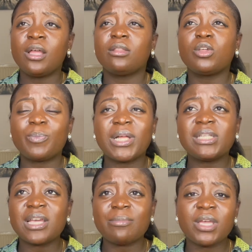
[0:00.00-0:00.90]
The
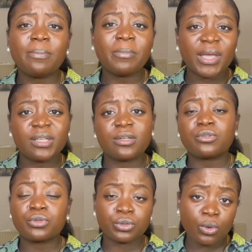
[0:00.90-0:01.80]
pandemic made it
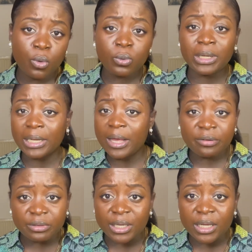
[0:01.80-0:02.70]
so
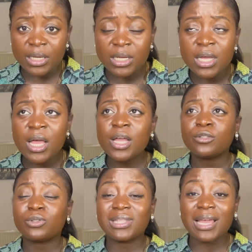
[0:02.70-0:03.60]
glaring
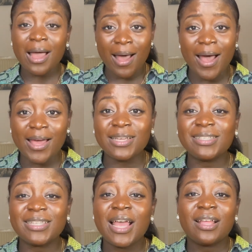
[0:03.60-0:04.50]
to the
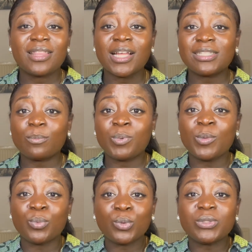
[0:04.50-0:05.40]
eyes that
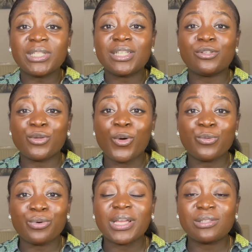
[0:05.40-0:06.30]
people did not
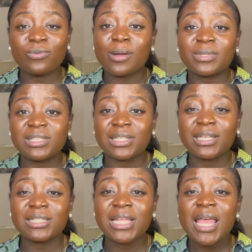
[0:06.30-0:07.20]
rate
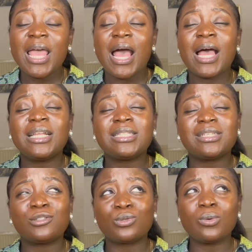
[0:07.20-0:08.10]
pharmacists. And it
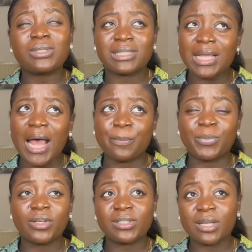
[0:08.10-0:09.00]
is so sad,
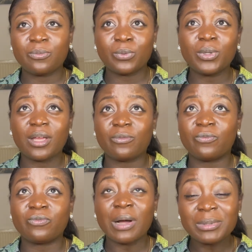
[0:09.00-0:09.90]
because I feel like
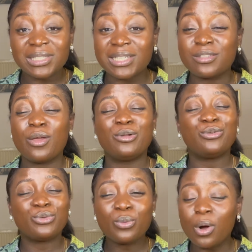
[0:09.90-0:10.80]
pharmacists
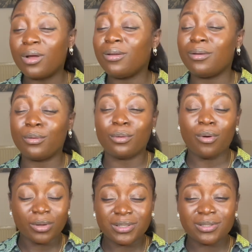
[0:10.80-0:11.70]
do a
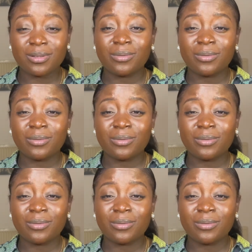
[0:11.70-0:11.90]
lot.